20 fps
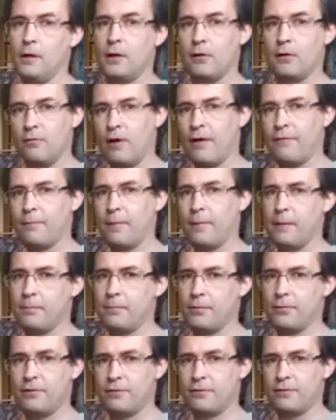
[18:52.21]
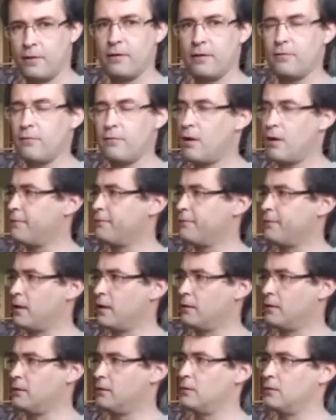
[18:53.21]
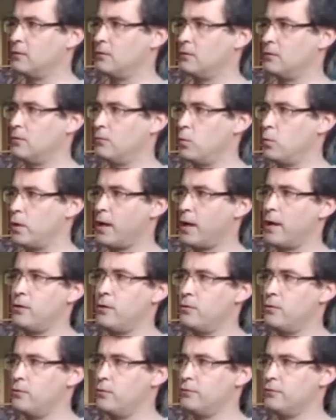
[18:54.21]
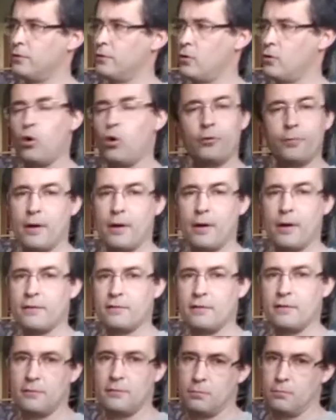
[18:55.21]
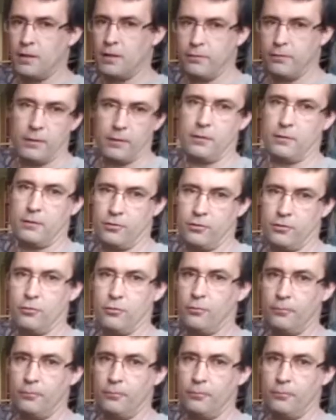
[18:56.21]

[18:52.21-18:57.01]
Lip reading: Rough paper is very rough, and the one I use, the cold pressed, is between the two.